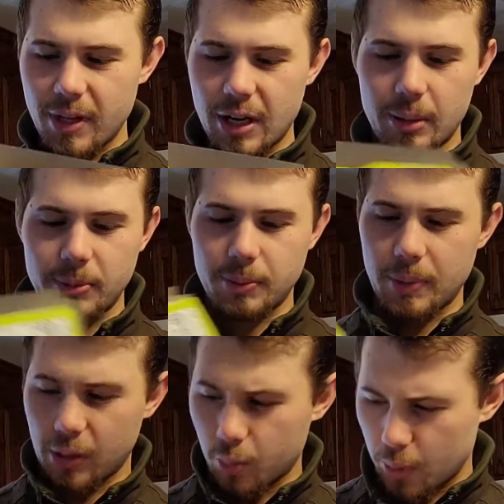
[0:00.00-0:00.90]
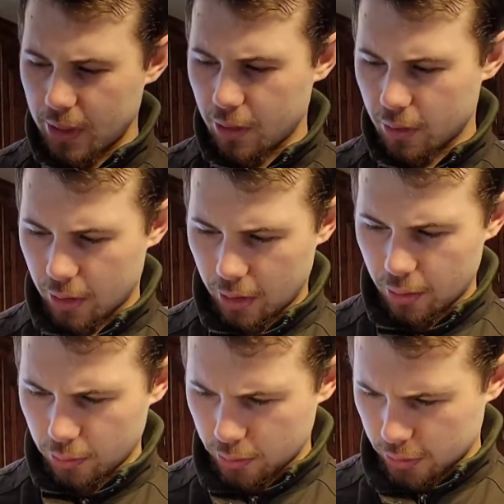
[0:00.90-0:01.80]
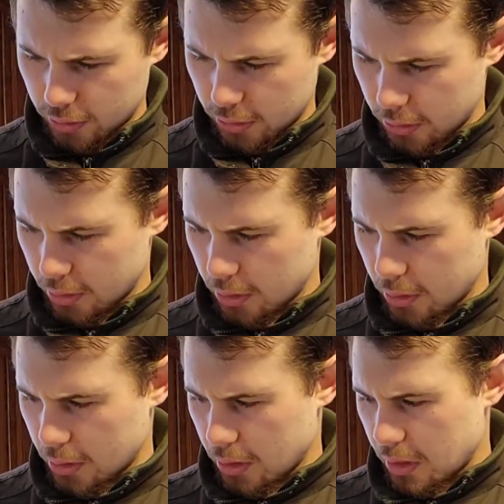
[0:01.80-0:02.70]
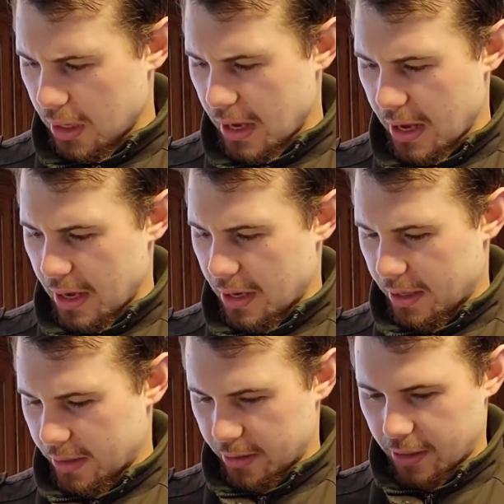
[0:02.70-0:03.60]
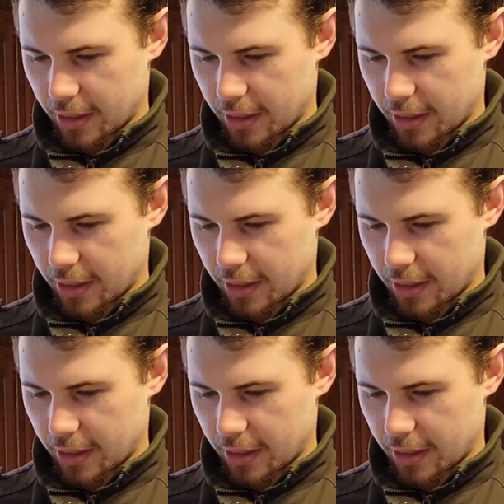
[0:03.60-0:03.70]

It's by Quacker Oats. And